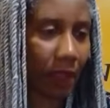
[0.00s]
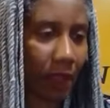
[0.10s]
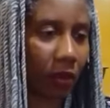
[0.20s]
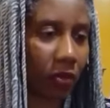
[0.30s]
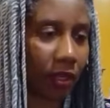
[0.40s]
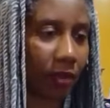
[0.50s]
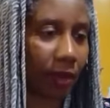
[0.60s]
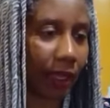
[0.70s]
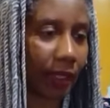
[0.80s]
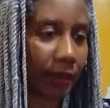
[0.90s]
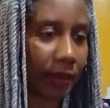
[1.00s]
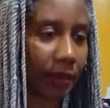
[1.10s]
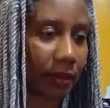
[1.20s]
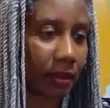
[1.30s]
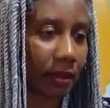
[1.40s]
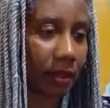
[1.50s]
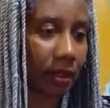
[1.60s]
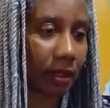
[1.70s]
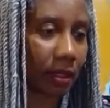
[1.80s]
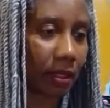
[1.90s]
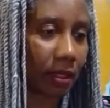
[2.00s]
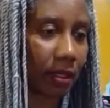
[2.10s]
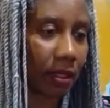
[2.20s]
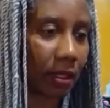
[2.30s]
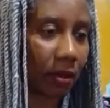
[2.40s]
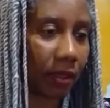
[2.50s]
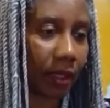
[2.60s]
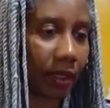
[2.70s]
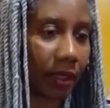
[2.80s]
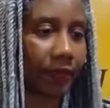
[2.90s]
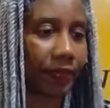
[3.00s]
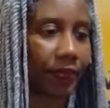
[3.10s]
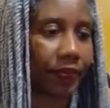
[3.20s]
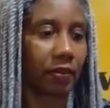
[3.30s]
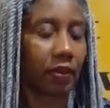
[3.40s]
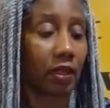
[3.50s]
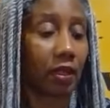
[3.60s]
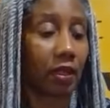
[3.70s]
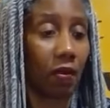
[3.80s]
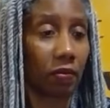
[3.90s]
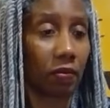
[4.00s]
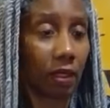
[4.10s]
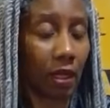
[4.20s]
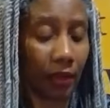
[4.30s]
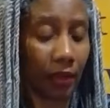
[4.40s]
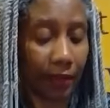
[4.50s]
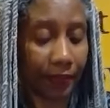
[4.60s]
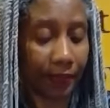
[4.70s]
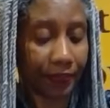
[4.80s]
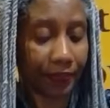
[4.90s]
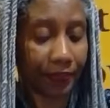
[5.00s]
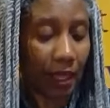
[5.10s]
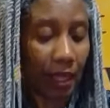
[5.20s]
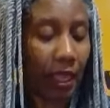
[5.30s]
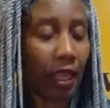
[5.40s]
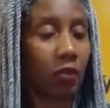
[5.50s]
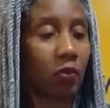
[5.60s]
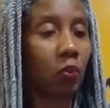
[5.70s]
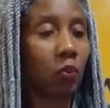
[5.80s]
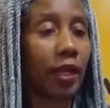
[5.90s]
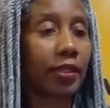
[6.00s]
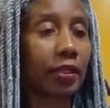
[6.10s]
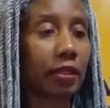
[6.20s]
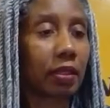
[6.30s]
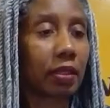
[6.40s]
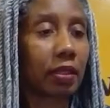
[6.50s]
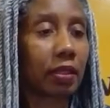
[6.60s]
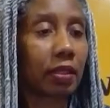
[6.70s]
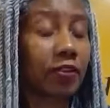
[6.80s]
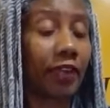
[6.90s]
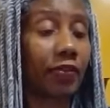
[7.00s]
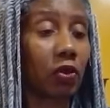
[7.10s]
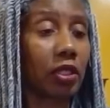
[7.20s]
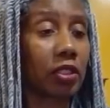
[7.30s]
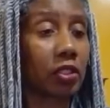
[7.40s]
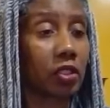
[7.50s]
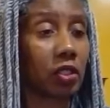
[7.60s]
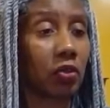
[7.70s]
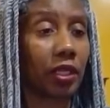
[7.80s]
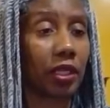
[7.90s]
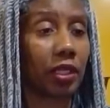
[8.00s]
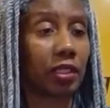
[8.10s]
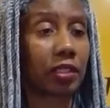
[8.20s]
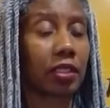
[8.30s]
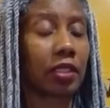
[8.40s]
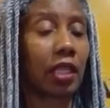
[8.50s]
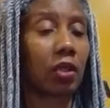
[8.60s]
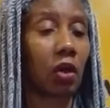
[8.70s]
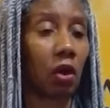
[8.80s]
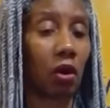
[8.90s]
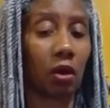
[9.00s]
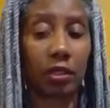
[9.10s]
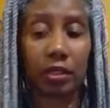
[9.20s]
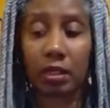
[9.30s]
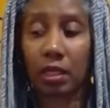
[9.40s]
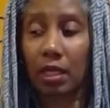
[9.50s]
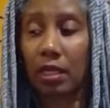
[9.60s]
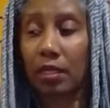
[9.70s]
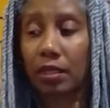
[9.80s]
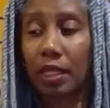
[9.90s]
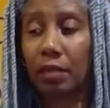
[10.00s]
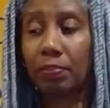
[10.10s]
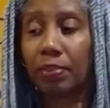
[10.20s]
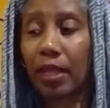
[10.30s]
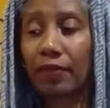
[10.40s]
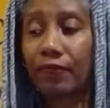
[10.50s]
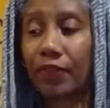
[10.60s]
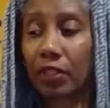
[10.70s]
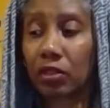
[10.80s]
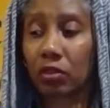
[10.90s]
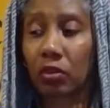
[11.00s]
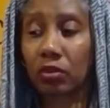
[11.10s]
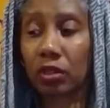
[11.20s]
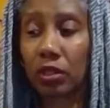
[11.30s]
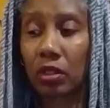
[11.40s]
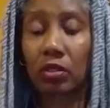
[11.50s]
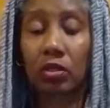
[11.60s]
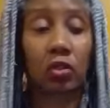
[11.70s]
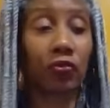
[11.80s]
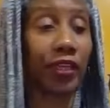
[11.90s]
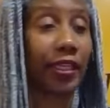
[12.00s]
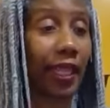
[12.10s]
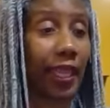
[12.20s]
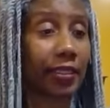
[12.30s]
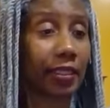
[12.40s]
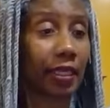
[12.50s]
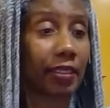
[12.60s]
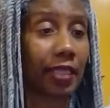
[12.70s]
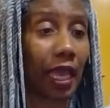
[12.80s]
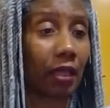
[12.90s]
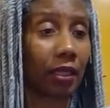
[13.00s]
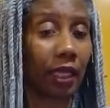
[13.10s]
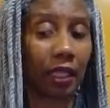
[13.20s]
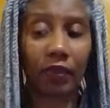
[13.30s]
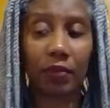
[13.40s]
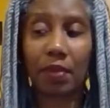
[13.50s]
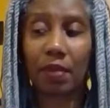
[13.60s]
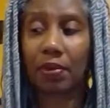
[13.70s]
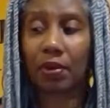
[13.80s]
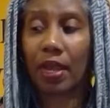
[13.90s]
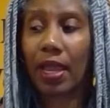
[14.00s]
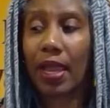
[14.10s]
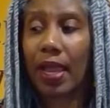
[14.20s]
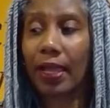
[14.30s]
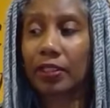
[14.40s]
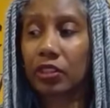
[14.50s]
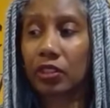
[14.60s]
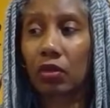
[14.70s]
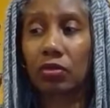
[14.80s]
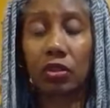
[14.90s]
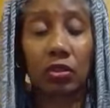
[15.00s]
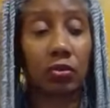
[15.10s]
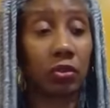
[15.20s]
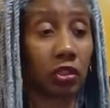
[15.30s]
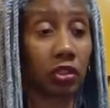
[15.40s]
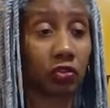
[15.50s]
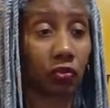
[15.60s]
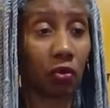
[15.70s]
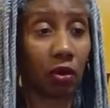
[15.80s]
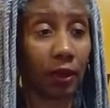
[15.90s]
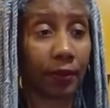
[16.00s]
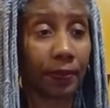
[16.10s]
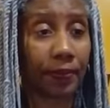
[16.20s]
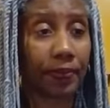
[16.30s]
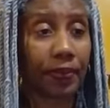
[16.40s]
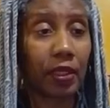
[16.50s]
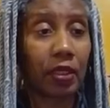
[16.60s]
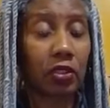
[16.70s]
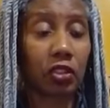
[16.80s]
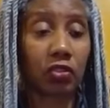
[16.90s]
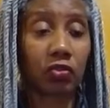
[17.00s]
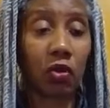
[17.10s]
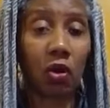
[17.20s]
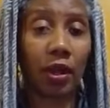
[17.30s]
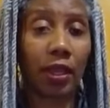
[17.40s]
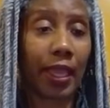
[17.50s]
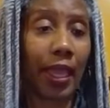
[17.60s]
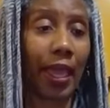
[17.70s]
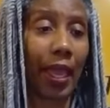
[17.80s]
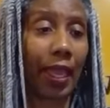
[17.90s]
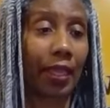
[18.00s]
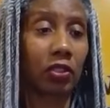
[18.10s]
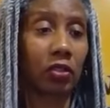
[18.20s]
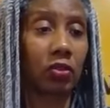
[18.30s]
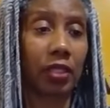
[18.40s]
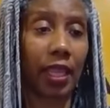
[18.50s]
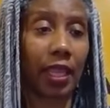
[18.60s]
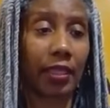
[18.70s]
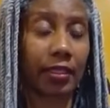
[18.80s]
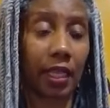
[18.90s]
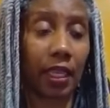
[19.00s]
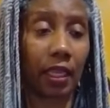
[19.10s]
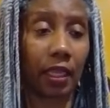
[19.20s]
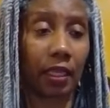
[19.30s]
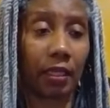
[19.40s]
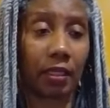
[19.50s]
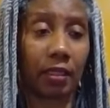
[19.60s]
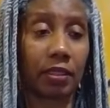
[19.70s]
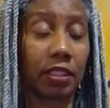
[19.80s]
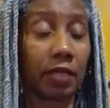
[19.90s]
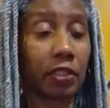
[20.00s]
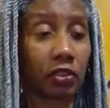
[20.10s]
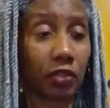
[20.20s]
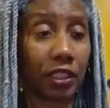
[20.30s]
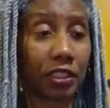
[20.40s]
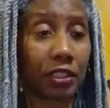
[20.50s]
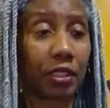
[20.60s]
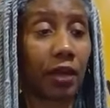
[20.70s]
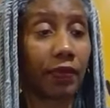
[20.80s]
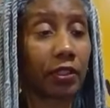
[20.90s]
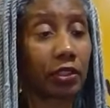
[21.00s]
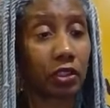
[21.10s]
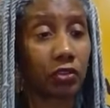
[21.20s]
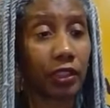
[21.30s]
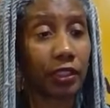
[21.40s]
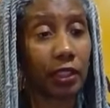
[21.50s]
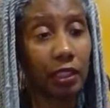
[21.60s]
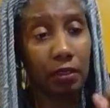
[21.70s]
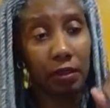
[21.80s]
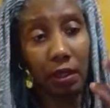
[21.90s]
Hold on, everybody. Okay. Oh, okay. And what those flavonoids do is they cause the blood vessels to relax and dilate. Remember, I showed you the straw. The straw I use as a demonstration of a constricted